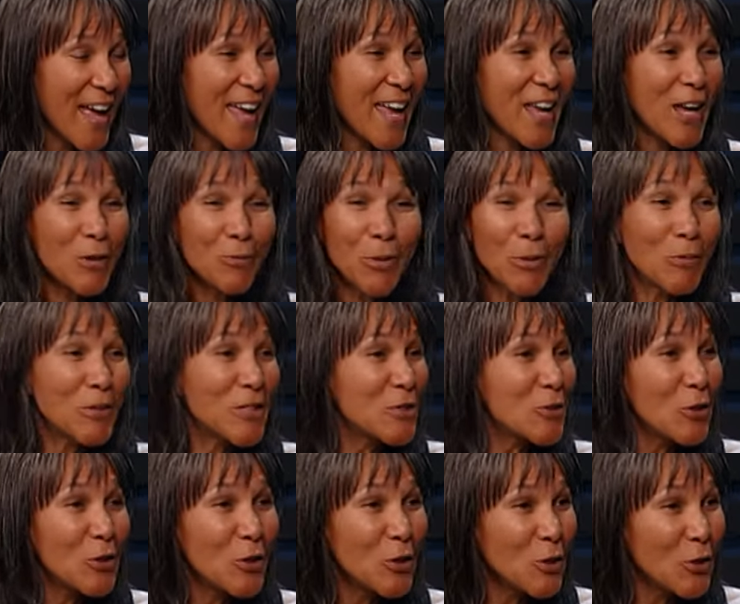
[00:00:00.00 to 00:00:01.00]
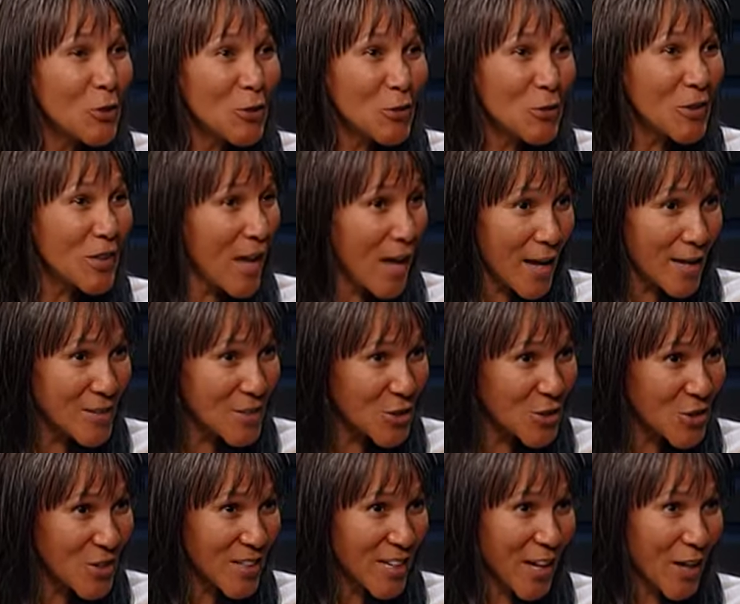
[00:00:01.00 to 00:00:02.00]
and we went to a little
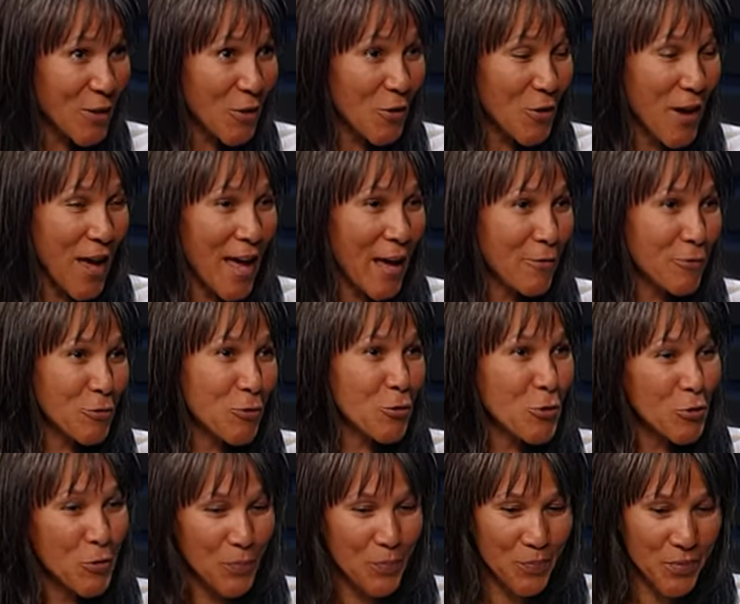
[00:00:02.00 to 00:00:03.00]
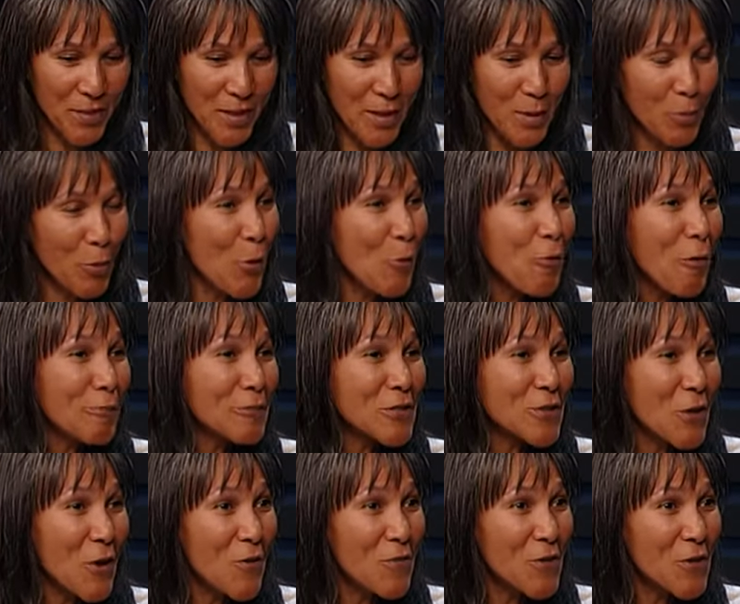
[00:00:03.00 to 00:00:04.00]
lunch together after the program
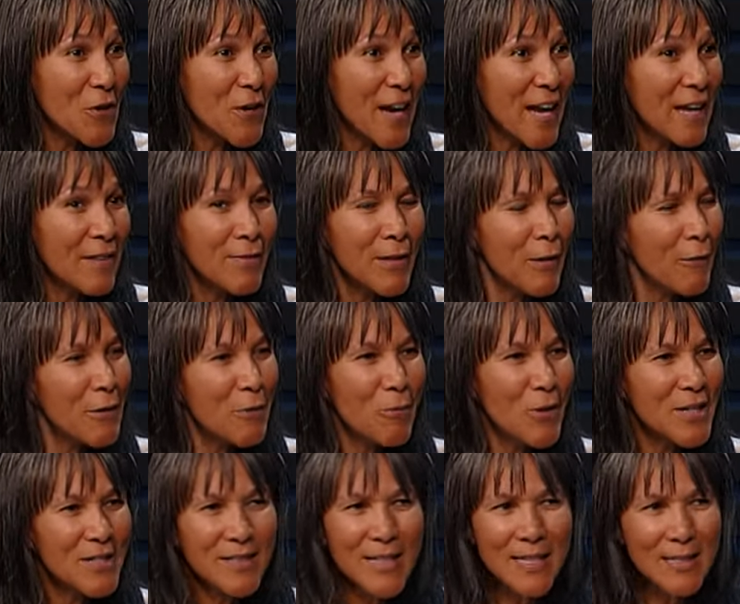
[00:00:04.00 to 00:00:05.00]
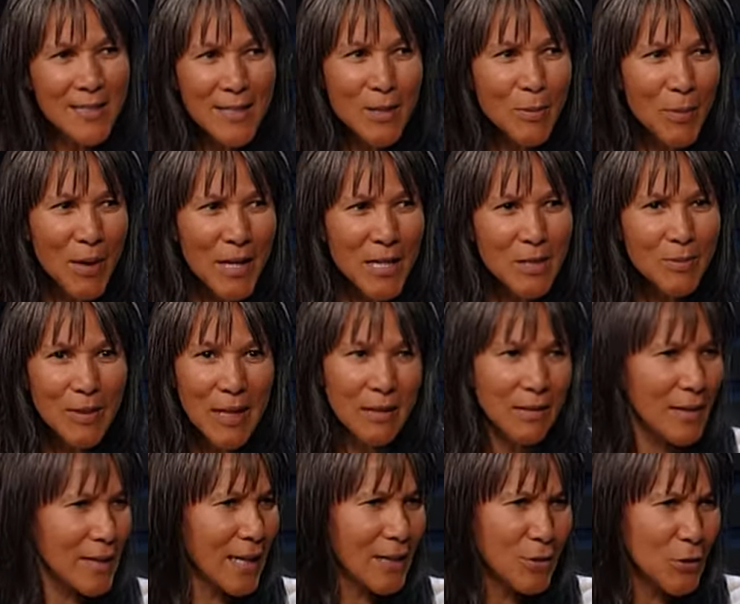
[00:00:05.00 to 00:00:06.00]
was over, and there he was, and I said to my husband, I
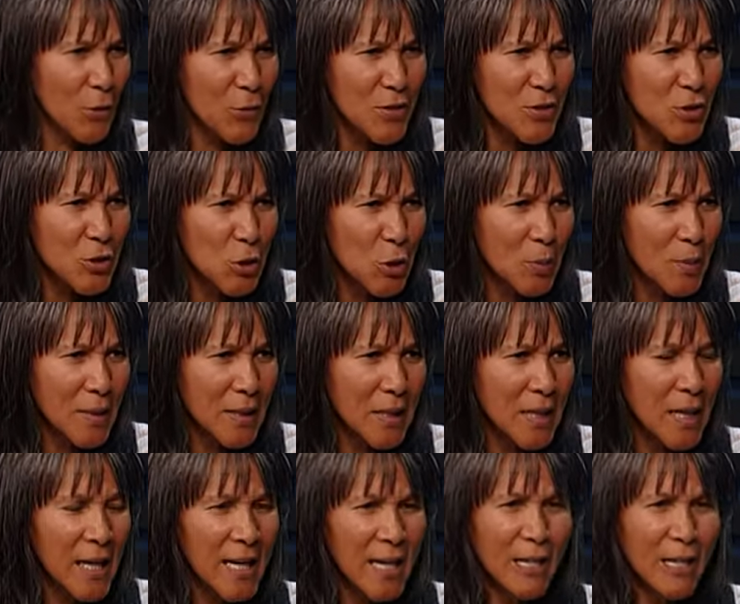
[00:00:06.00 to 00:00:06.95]
think I know this gentleman.